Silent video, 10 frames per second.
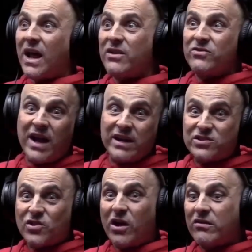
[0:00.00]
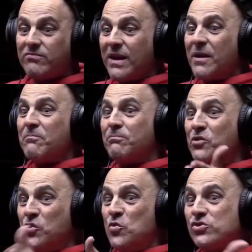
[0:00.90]
you got to start
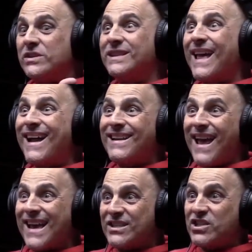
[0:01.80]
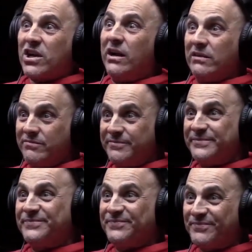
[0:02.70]
using that as cut,
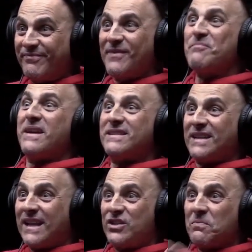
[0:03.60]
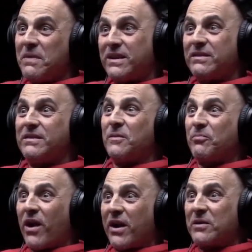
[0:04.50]
basically to make the
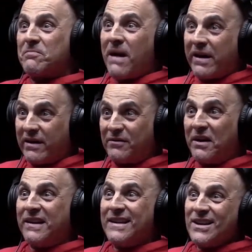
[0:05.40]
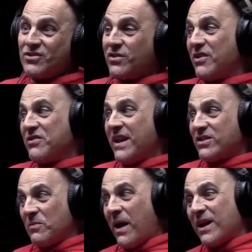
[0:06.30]
product better, right? So now you get
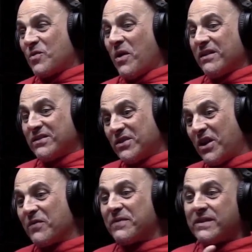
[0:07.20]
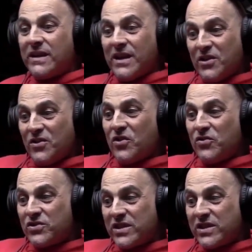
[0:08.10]
some high quality stuff and, you say,